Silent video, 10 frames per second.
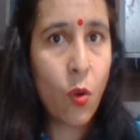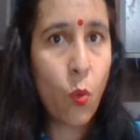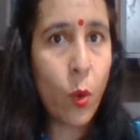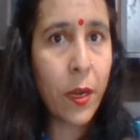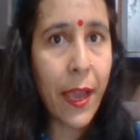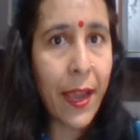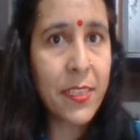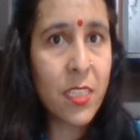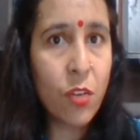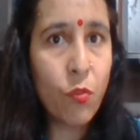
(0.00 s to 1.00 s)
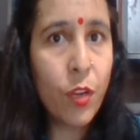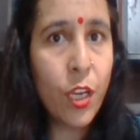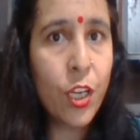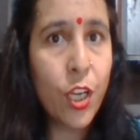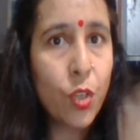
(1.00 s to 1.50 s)
what action we
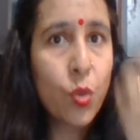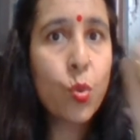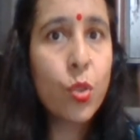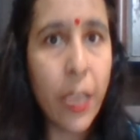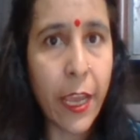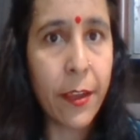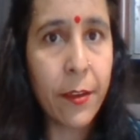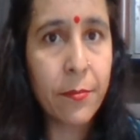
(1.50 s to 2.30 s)
need to take.